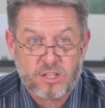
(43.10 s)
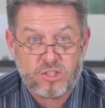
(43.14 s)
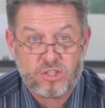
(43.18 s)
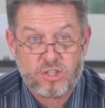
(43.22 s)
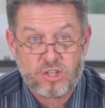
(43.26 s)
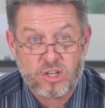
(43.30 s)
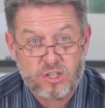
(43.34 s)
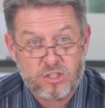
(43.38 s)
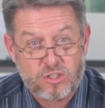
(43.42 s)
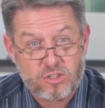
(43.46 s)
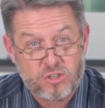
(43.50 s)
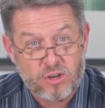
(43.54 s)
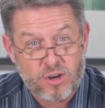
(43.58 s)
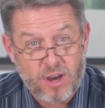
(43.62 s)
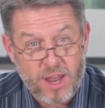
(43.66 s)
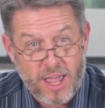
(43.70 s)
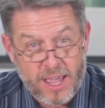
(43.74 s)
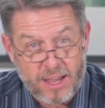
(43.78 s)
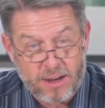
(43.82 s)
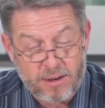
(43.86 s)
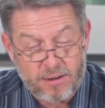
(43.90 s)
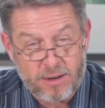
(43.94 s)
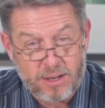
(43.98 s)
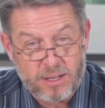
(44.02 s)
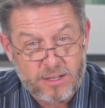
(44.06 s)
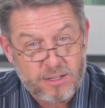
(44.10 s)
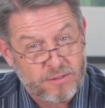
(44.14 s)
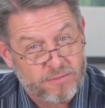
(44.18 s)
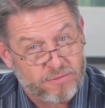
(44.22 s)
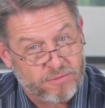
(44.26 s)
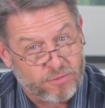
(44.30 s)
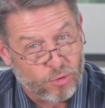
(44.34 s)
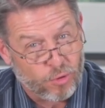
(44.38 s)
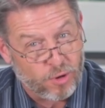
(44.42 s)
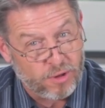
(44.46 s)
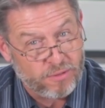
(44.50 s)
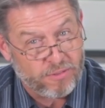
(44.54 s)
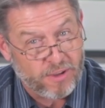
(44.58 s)
adjust your aggregate to
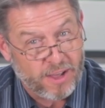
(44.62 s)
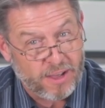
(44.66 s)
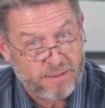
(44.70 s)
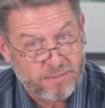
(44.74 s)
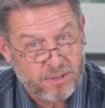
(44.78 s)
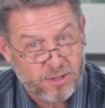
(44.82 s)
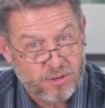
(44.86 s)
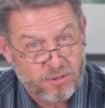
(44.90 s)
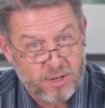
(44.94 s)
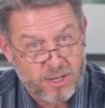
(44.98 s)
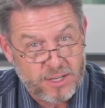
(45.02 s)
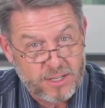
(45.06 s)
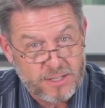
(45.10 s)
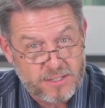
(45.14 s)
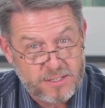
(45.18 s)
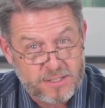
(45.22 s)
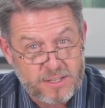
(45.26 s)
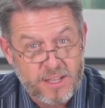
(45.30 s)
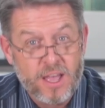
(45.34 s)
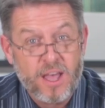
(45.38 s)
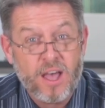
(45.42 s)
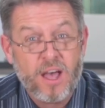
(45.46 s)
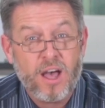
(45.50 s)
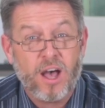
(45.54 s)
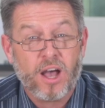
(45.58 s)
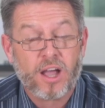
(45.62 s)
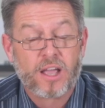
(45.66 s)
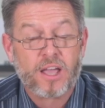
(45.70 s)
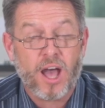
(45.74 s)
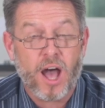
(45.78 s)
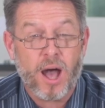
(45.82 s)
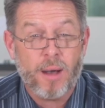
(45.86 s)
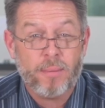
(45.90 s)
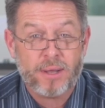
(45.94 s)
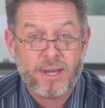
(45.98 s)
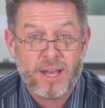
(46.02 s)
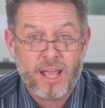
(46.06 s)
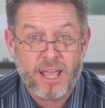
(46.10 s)
45 degrees,
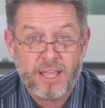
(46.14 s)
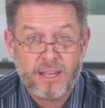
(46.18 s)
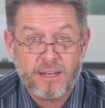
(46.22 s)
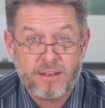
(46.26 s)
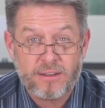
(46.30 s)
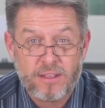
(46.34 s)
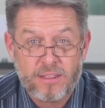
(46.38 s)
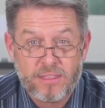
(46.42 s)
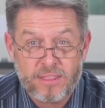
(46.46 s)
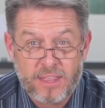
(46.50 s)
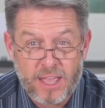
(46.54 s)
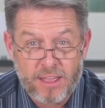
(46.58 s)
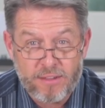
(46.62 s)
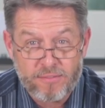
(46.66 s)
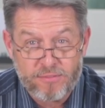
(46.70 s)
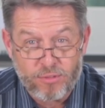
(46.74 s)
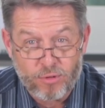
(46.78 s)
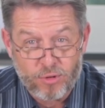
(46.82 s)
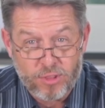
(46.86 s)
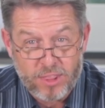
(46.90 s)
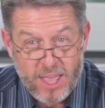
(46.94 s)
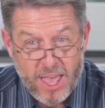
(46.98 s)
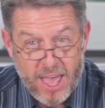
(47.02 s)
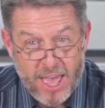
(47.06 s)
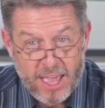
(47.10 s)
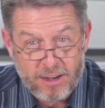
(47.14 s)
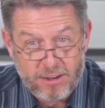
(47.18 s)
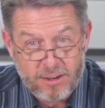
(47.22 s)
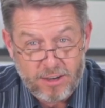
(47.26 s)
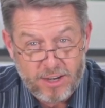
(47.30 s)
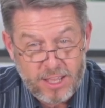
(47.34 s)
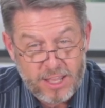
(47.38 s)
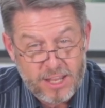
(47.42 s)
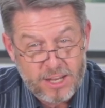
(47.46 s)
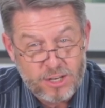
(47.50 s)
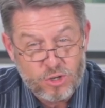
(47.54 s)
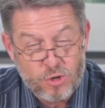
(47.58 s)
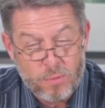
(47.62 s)
accommodate the, for the
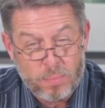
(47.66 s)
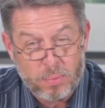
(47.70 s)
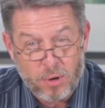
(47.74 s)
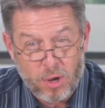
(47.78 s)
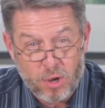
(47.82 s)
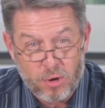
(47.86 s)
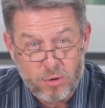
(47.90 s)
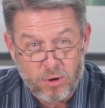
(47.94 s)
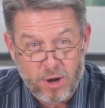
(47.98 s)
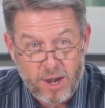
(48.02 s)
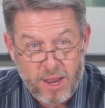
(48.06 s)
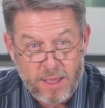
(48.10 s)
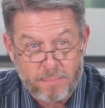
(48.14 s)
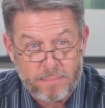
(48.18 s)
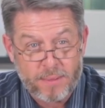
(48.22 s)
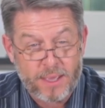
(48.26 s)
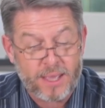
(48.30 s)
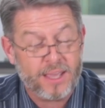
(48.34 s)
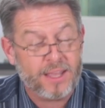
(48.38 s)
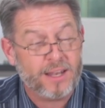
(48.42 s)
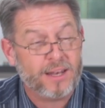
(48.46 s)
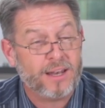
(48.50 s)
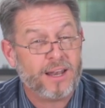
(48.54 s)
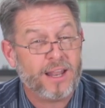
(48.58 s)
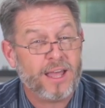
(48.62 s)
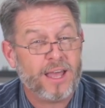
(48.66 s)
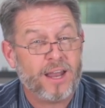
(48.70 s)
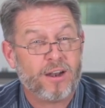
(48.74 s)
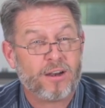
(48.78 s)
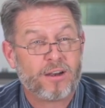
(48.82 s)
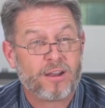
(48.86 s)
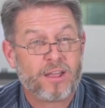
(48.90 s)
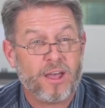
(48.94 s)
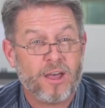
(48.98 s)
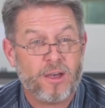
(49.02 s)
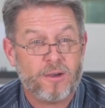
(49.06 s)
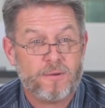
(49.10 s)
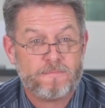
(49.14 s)
aggregate in your program, and let her
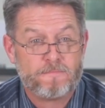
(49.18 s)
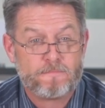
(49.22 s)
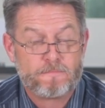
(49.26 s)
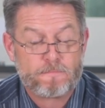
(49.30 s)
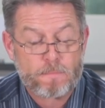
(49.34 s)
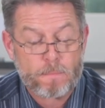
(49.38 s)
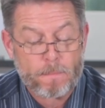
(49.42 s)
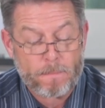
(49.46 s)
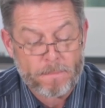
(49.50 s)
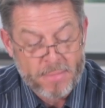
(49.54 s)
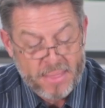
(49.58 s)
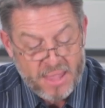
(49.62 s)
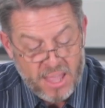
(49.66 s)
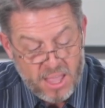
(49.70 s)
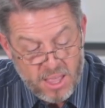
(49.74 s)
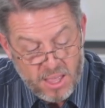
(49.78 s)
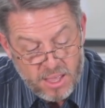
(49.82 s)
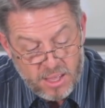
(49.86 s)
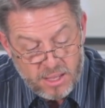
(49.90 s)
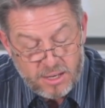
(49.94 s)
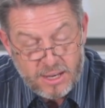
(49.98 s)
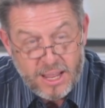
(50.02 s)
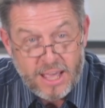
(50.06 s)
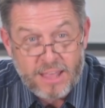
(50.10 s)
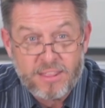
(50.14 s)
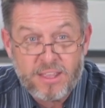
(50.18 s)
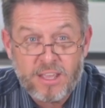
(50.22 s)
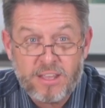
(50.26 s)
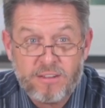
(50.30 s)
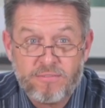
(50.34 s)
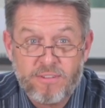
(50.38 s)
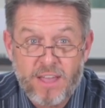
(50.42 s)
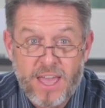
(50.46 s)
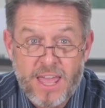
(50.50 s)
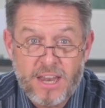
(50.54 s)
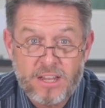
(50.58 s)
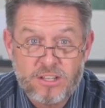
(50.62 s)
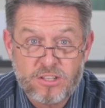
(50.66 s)
go. Now the
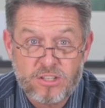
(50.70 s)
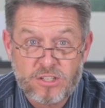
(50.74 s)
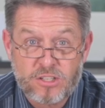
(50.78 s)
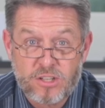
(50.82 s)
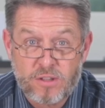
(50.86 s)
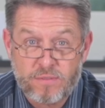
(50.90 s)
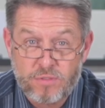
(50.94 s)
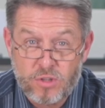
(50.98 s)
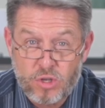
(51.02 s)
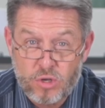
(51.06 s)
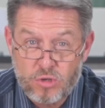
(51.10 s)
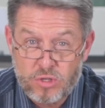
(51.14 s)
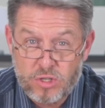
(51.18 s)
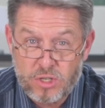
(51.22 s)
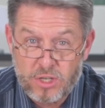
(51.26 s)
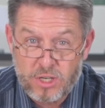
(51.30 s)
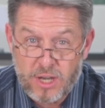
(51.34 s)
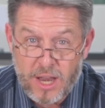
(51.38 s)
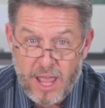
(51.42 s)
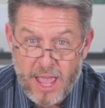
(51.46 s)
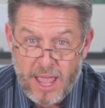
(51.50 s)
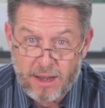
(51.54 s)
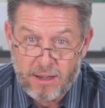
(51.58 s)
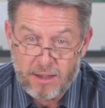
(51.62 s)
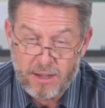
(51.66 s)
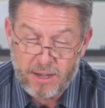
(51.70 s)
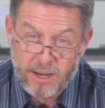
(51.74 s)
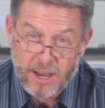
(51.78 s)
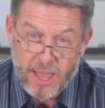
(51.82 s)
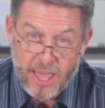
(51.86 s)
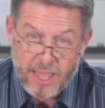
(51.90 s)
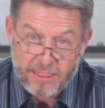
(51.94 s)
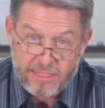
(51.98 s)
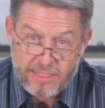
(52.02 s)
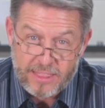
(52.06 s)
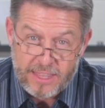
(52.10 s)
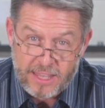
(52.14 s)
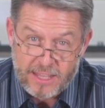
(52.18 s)
advantages of using an aggregate
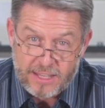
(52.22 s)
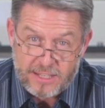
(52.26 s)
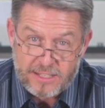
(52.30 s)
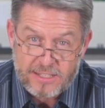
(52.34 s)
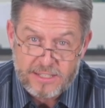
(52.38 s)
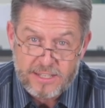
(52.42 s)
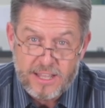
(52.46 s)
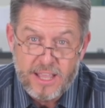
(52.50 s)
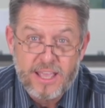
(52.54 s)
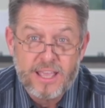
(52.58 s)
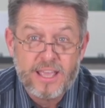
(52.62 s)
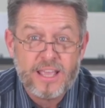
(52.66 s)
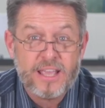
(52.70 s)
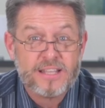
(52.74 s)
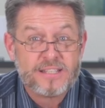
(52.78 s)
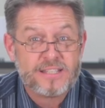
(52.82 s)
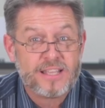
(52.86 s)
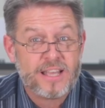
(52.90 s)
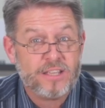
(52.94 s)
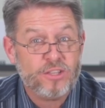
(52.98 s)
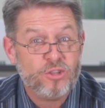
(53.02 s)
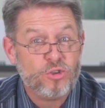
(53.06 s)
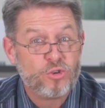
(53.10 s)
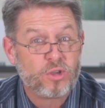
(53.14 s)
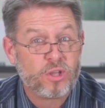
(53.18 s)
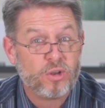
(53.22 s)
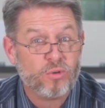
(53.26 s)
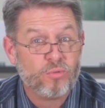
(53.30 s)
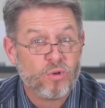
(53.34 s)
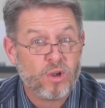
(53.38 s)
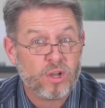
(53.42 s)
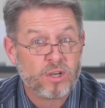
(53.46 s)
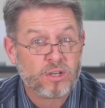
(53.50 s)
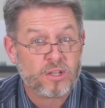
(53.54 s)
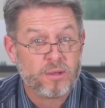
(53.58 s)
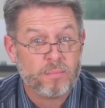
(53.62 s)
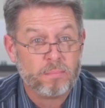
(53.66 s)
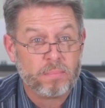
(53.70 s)
like this is that you can
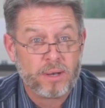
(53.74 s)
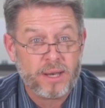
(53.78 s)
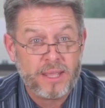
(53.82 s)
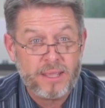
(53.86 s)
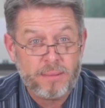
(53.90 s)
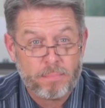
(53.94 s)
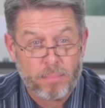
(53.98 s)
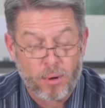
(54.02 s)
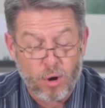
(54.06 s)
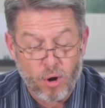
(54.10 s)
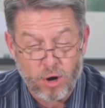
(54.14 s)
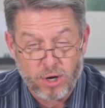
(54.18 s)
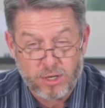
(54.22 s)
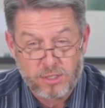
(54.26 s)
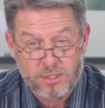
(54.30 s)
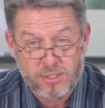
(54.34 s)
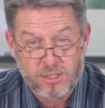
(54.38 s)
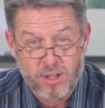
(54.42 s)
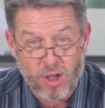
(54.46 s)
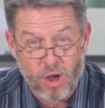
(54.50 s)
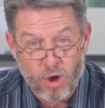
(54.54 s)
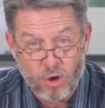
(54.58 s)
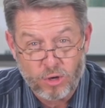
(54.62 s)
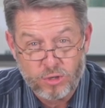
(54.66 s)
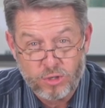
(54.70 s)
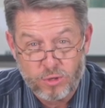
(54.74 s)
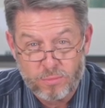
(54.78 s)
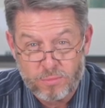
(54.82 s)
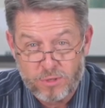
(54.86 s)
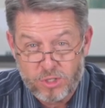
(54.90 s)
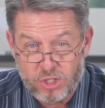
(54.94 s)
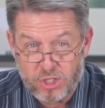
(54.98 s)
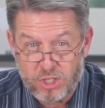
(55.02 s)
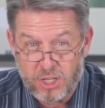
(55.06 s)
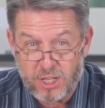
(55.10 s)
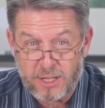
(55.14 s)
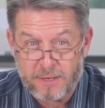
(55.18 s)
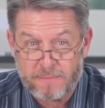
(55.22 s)
run complete parts on your
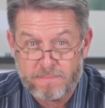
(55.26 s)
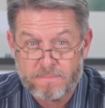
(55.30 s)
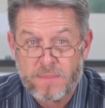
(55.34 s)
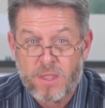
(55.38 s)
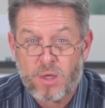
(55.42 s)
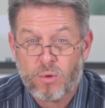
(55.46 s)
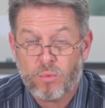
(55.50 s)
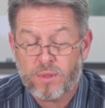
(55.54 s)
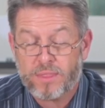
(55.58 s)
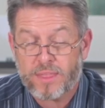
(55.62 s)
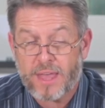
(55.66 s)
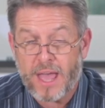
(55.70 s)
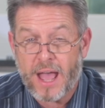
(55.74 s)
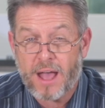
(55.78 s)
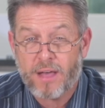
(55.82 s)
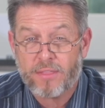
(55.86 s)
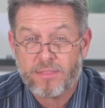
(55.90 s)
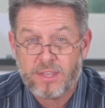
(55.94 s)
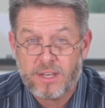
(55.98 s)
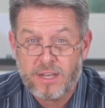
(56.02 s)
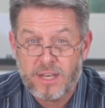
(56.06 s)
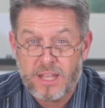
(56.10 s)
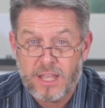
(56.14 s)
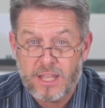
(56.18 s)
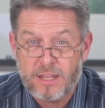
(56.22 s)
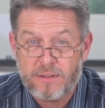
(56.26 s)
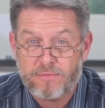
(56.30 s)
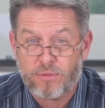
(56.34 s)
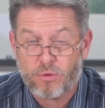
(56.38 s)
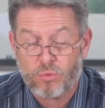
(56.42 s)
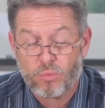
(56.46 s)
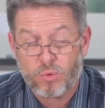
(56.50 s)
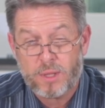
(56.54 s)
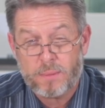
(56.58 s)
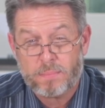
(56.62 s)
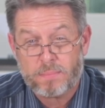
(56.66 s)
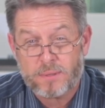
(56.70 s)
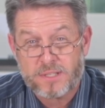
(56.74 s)
machine without the need
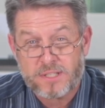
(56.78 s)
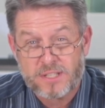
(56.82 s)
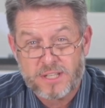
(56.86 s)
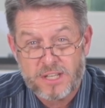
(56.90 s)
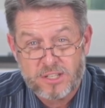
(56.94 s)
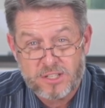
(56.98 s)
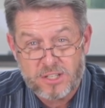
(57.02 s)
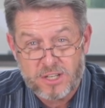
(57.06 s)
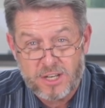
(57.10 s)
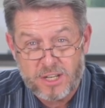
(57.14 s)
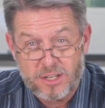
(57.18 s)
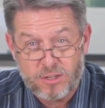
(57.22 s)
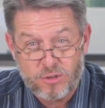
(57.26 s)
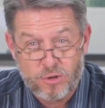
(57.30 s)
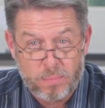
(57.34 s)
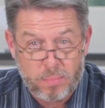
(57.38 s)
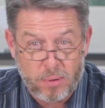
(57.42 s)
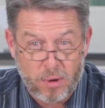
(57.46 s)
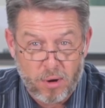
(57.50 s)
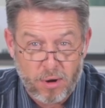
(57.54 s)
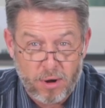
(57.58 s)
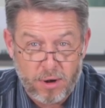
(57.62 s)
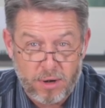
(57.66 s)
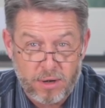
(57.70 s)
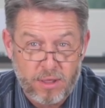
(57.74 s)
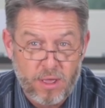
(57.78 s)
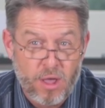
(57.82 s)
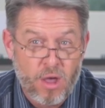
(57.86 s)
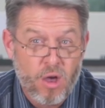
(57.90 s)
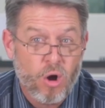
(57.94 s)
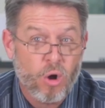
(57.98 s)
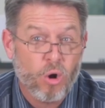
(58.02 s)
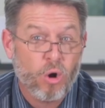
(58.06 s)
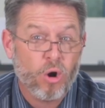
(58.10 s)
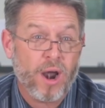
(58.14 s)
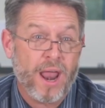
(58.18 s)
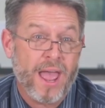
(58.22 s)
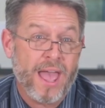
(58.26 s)
for repositioning your part
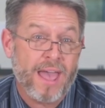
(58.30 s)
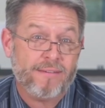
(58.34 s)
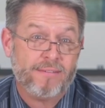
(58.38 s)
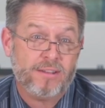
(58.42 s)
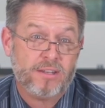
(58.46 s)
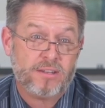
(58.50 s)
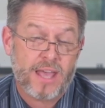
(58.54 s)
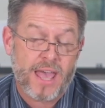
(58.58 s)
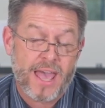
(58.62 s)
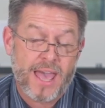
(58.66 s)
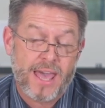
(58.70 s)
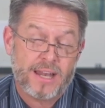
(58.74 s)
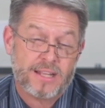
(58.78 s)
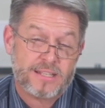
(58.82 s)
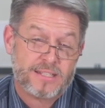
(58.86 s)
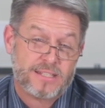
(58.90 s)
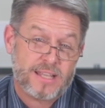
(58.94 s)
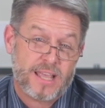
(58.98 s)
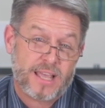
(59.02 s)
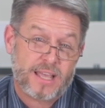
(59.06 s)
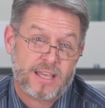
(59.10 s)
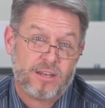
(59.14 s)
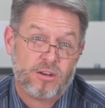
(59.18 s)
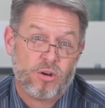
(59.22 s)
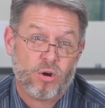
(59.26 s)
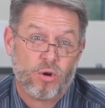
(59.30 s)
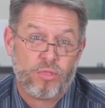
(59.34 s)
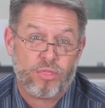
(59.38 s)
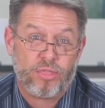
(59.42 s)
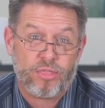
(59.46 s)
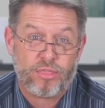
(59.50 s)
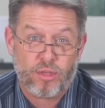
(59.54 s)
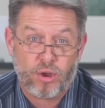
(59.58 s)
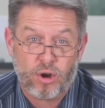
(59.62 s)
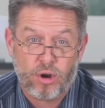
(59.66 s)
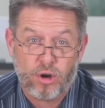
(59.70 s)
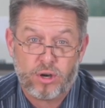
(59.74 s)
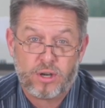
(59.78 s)
or having to add a second or
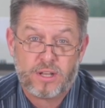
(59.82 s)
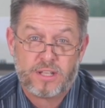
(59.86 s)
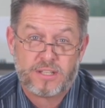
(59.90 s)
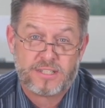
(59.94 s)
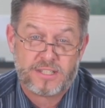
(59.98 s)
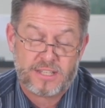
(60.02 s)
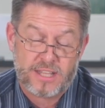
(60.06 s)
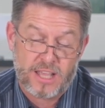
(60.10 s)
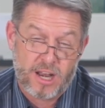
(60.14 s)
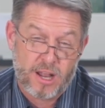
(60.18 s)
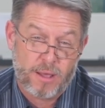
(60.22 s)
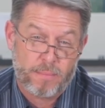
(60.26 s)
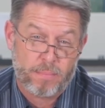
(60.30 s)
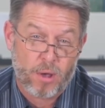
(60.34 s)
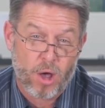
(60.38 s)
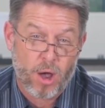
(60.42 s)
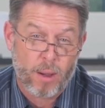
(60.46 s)
third setup